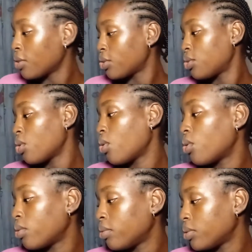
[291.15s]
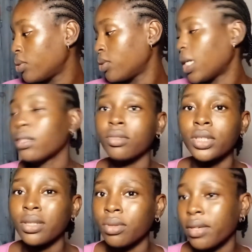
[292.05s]
So, and
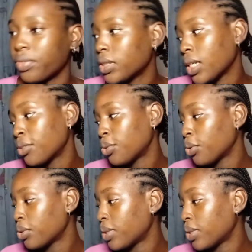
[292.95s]
because I don't have friends, I have to talk,